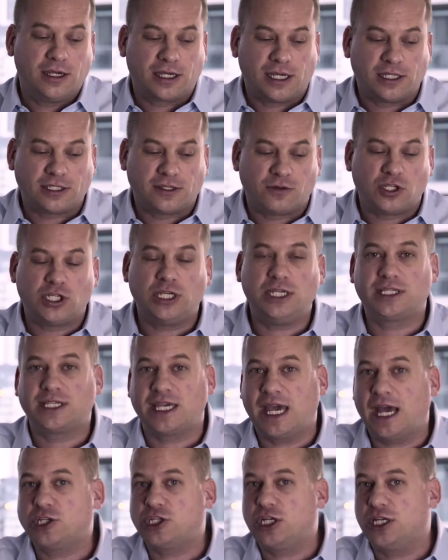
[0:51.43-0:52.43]
because if she's
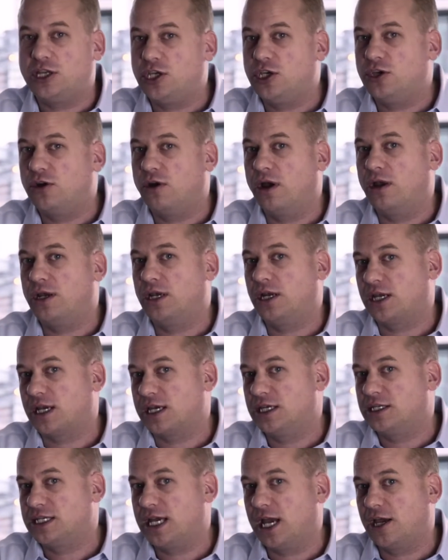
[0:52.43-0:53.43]
catching the urine in a
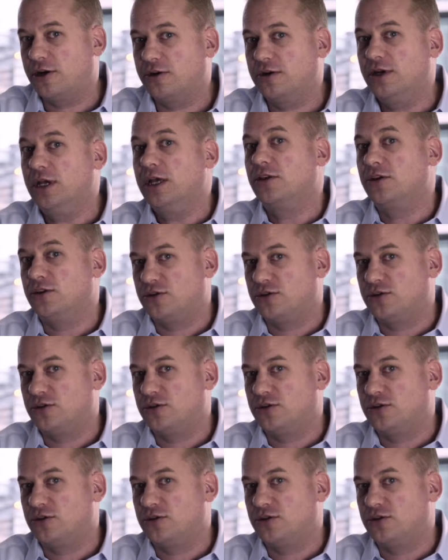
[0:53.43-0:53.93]
container,